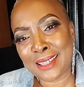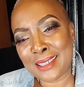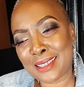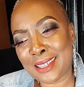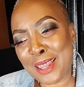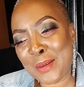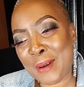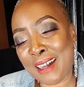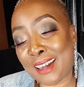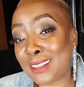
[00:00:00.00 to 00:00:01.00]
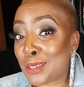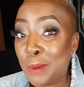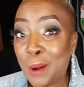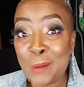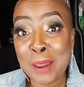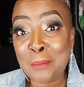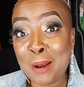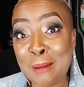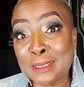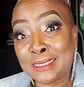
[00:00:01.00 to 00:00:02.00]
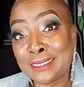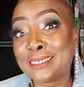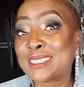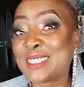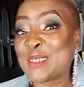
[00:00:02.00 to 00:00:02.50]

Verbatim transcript: Celebrate. Tomorrow ain't promised